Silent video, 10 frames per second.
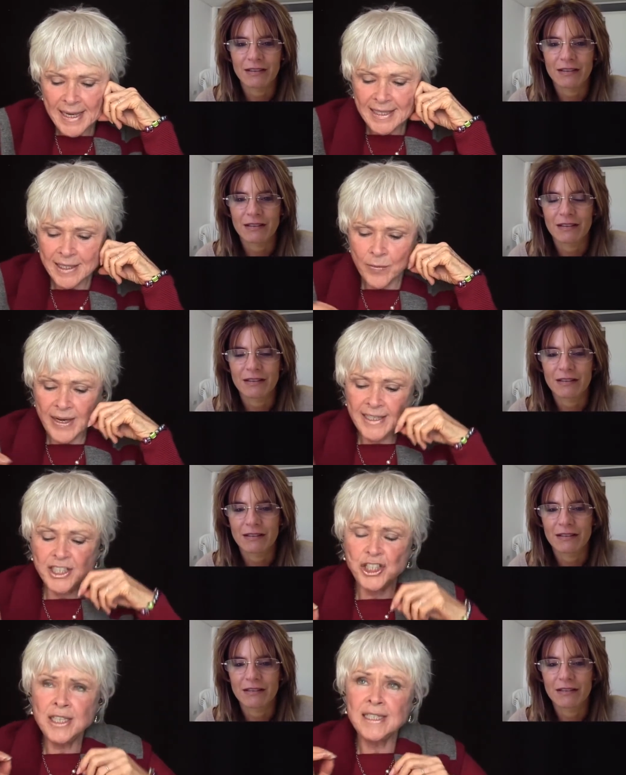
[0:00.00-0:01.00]
Speaker 1: So
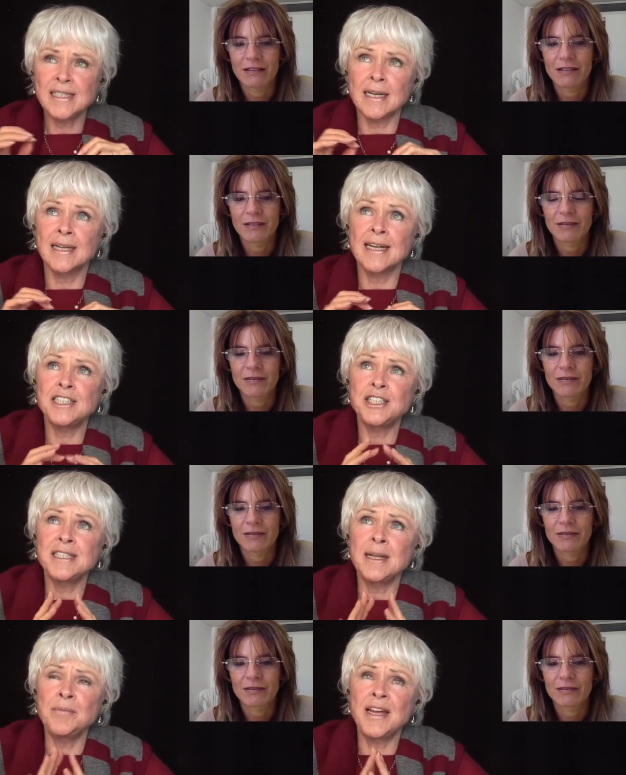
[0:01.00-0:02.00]
it's just it's
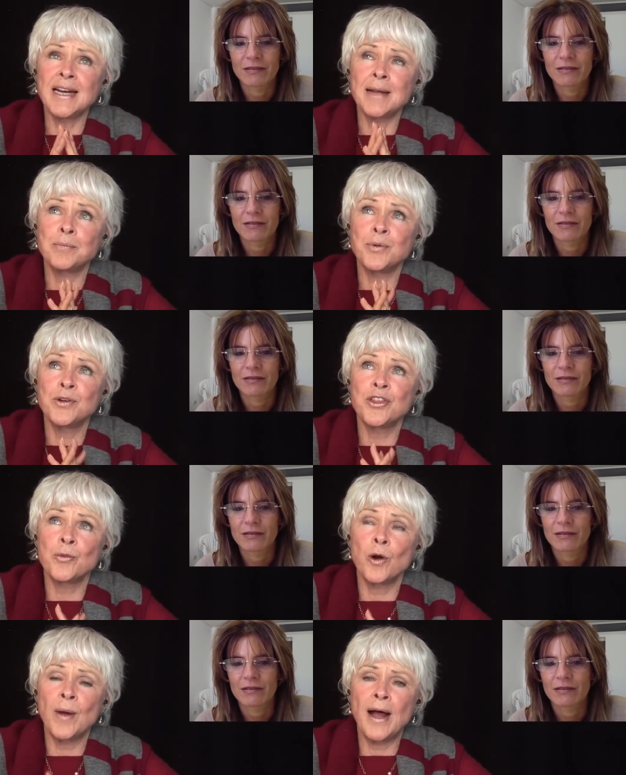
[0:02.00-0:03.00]
just something I
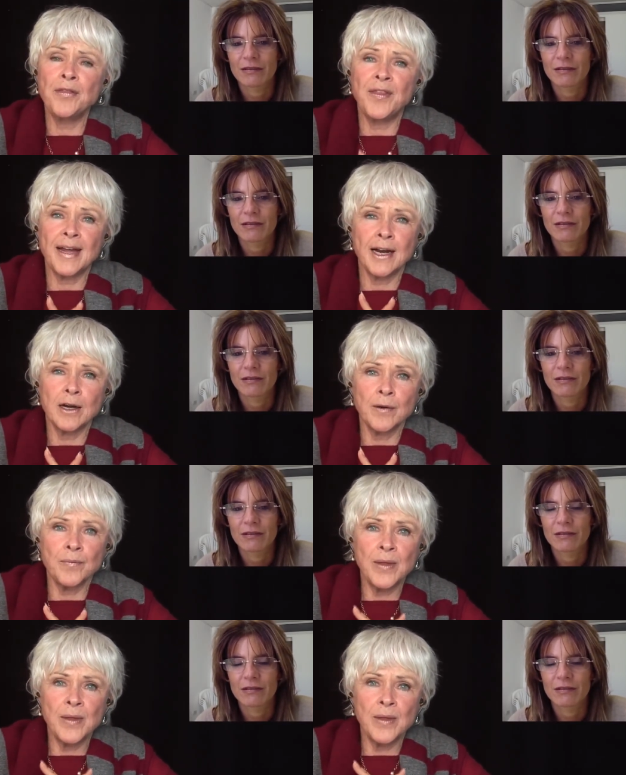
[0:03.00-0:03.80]
throw out there